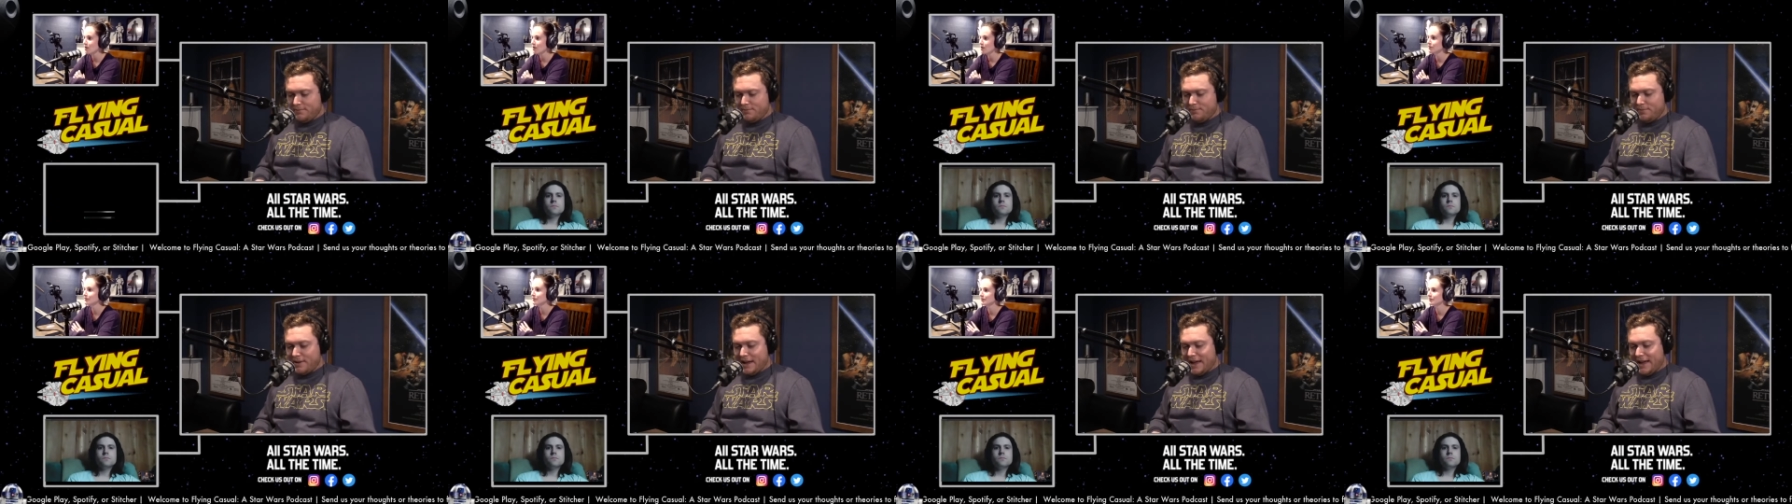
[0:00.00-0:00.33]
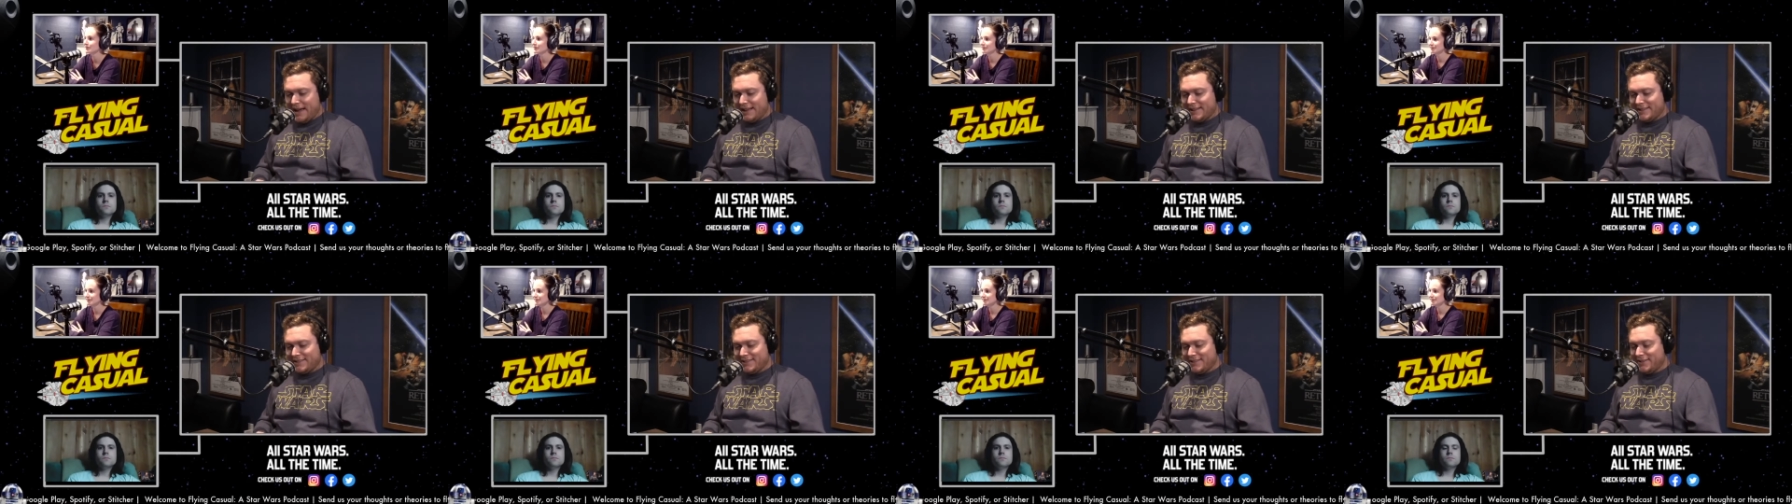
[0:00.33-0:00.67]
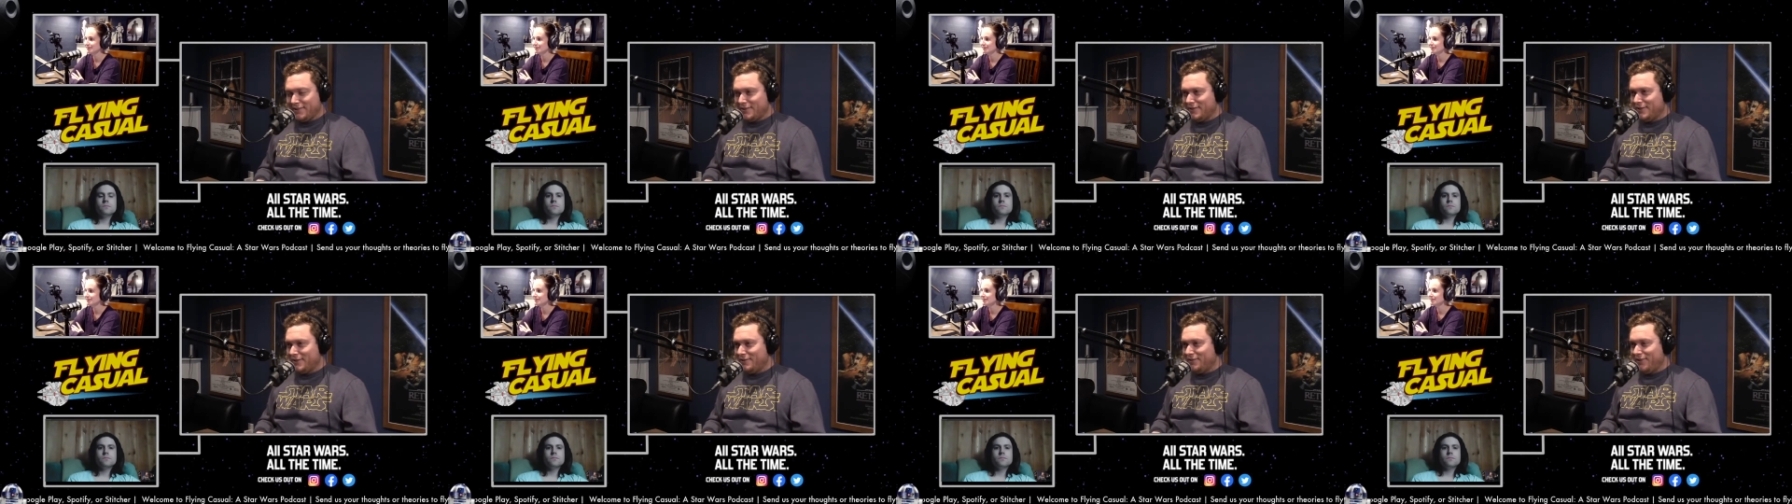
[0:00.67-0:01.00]
back to
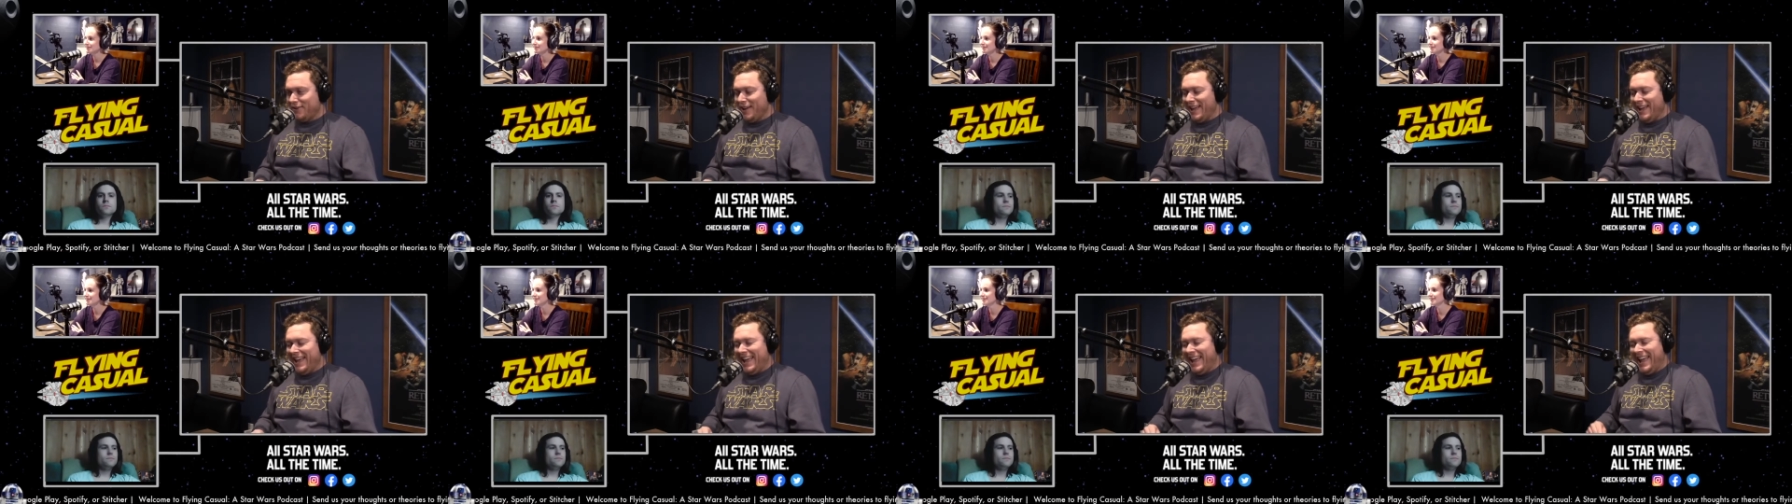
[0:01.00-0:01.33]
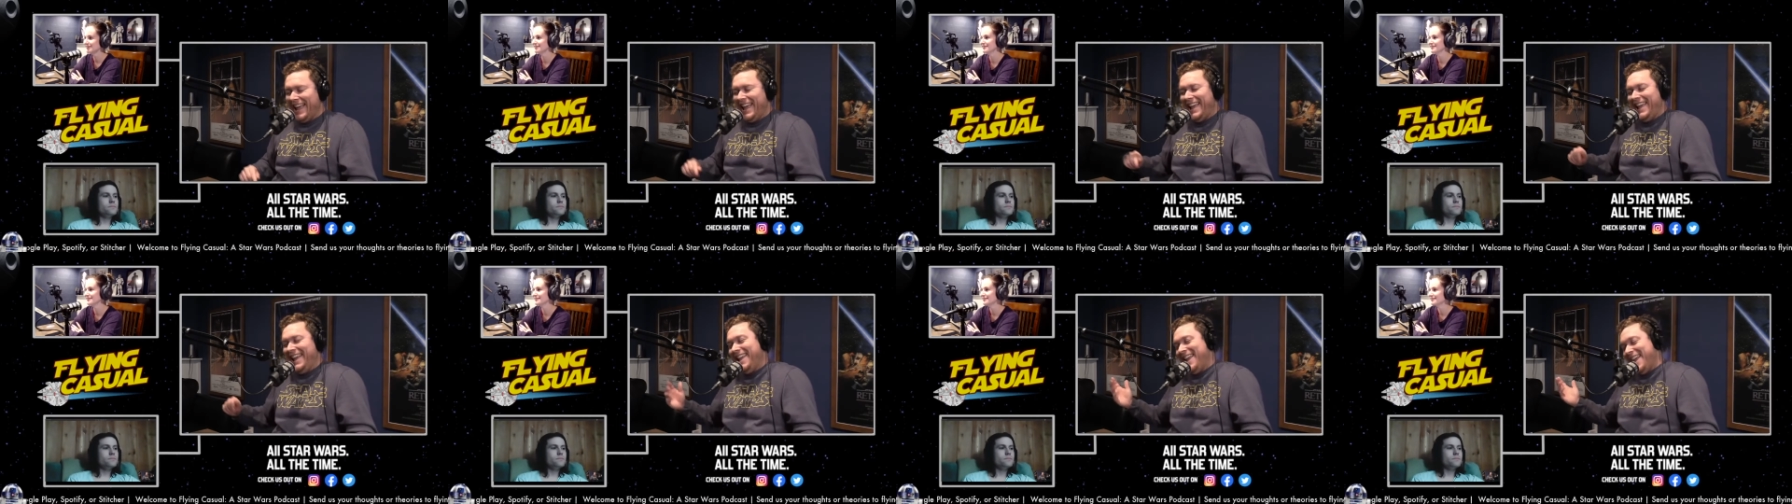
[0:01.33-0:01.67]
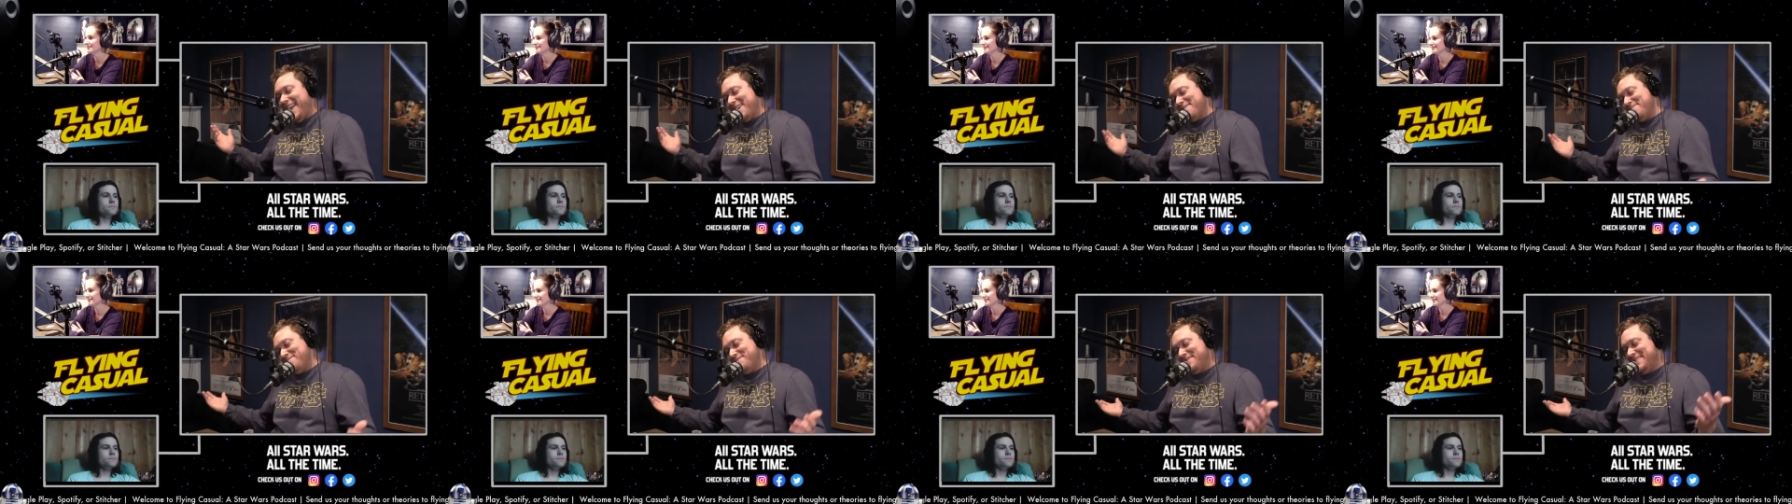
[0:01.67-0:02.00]
the
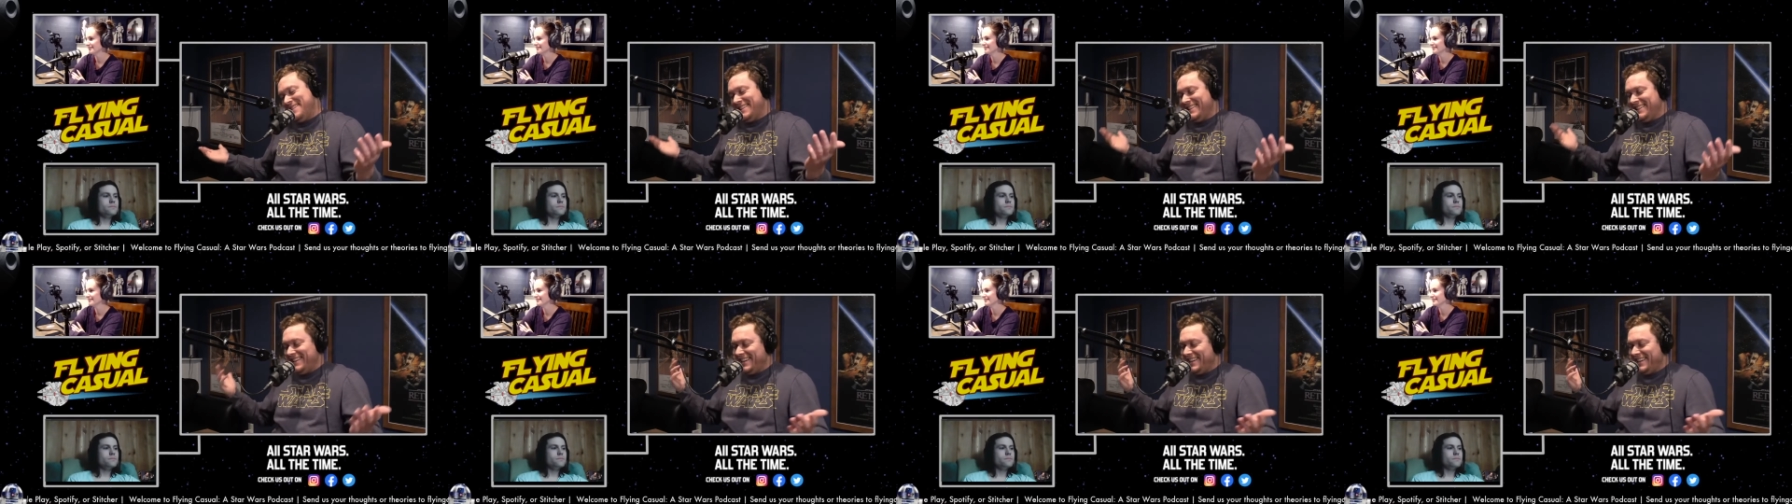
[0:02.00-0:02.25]
I mean,